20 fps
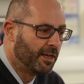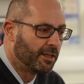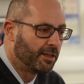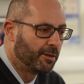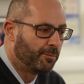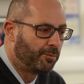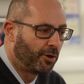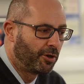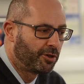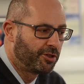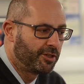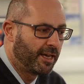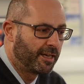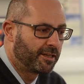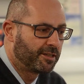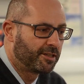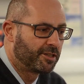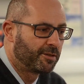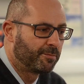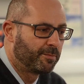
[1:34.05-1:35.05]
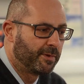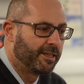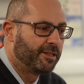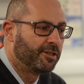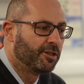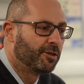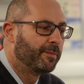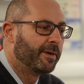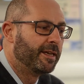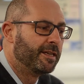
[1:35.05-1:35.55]
The projects are split
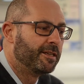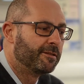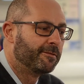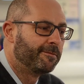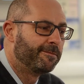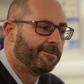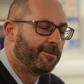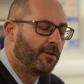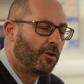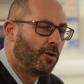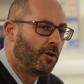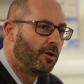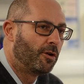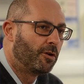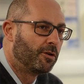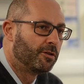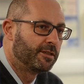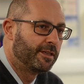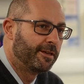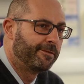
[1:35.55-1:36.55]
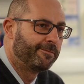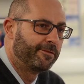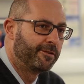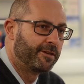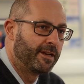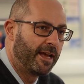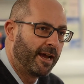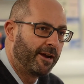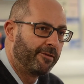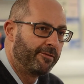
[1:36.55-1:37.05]
up into 4
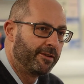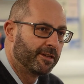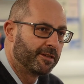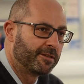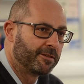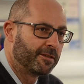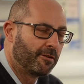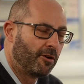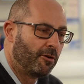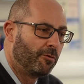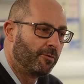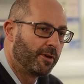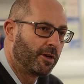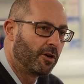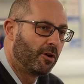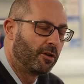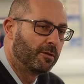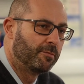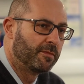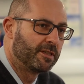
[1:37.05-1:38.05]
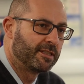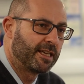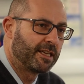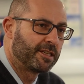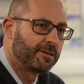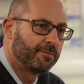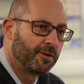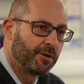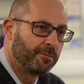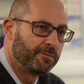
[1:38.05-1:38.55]
different areas, or we call them
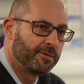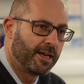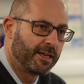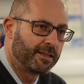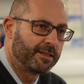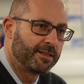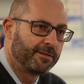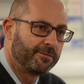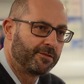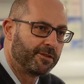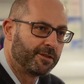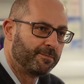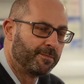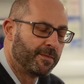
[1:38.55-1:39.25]
assessment objectives.